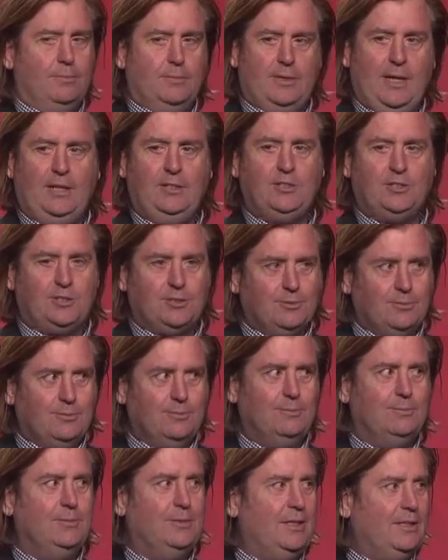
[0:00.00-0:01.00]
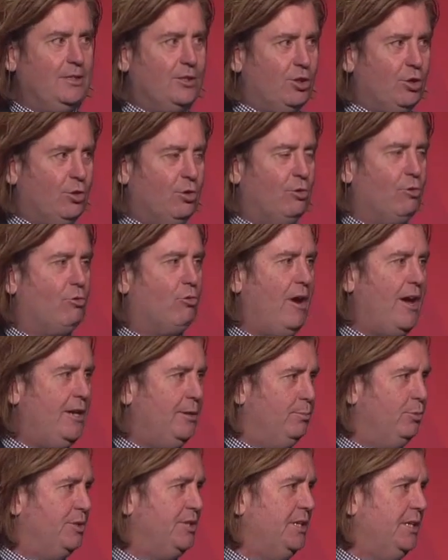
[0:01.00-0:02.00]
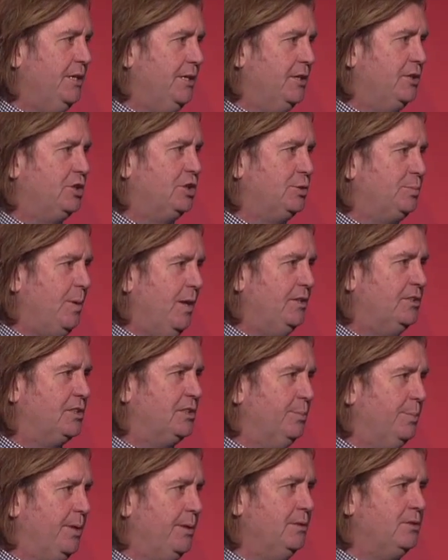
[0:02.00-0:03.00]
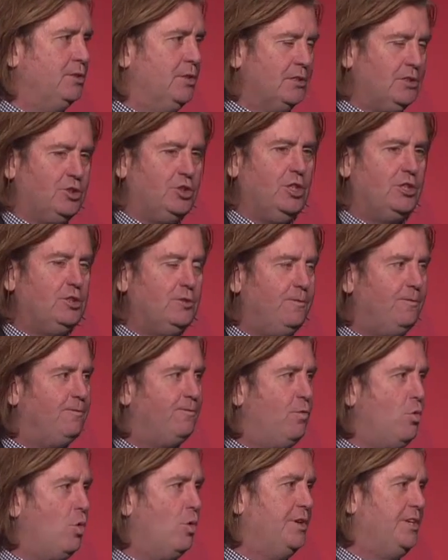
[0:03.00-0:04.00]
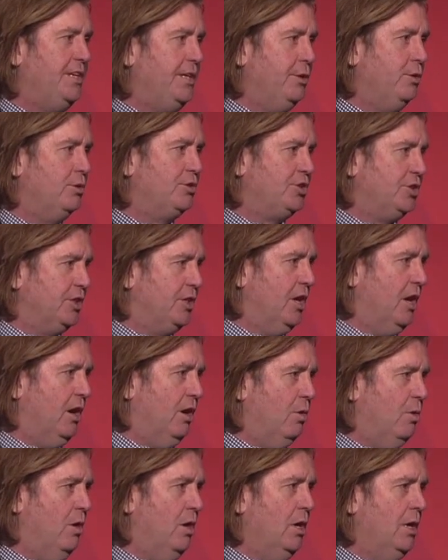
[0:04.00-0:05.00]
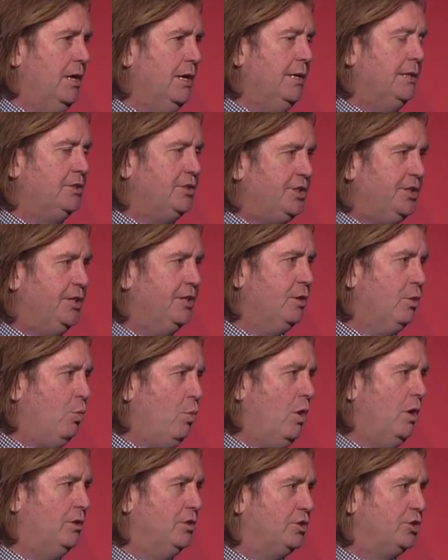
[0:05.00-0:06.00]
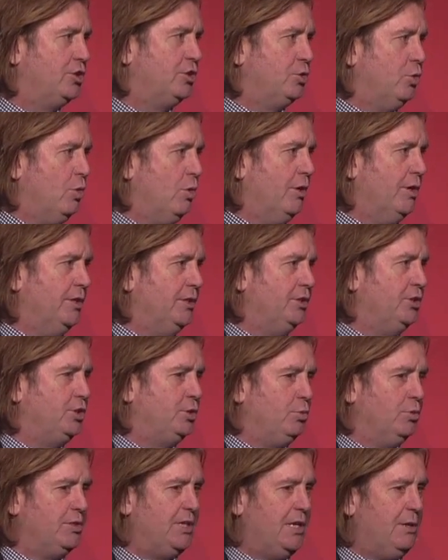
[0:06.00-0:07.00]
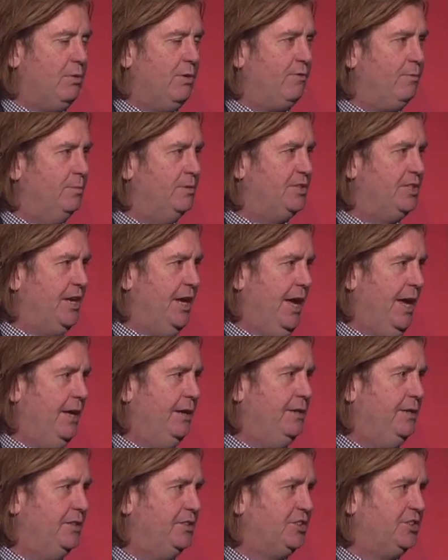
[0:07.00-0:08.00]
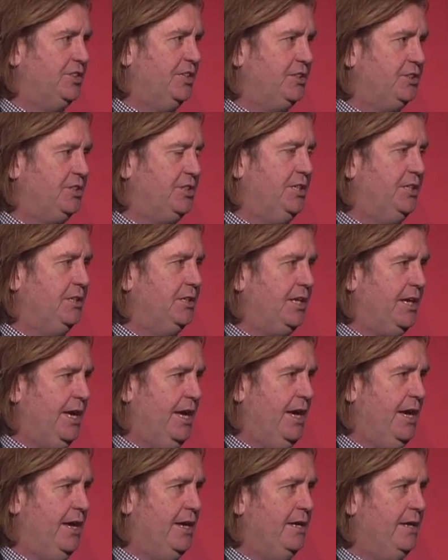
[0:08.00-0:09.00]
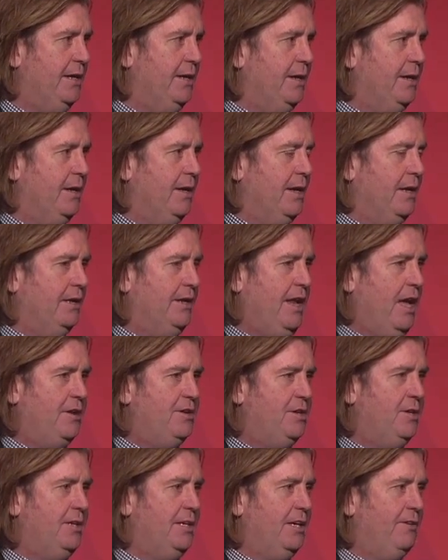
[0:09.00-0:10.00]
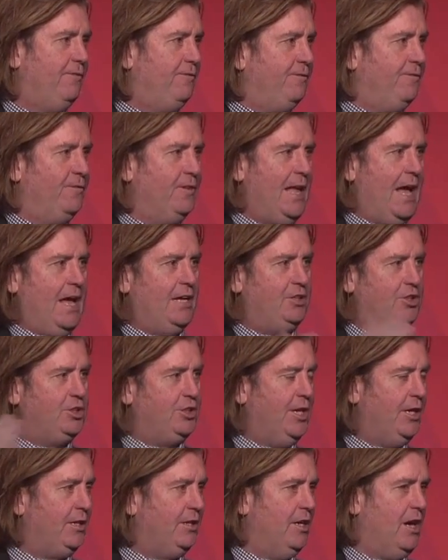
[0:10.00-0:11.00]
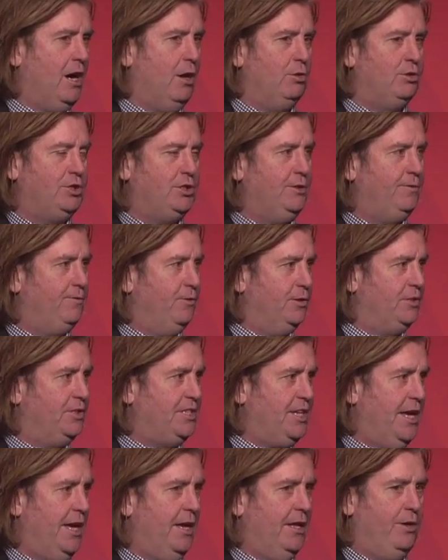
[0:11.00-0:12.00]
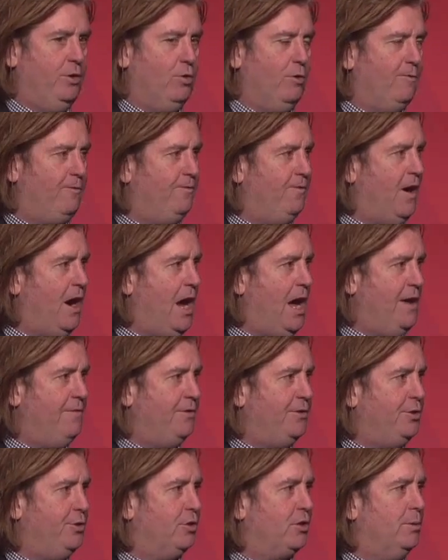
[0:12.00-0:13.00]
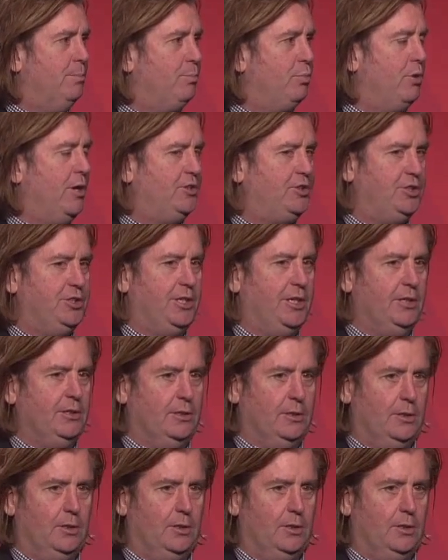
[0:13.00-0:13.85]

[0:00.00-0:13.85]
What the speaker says: That's incredibly inexpensive. And just 4 years ago, Tier 1 storage was anywhere from 10 to 16K. Now you can get flash technology for 10 or 5 if you're compressing it.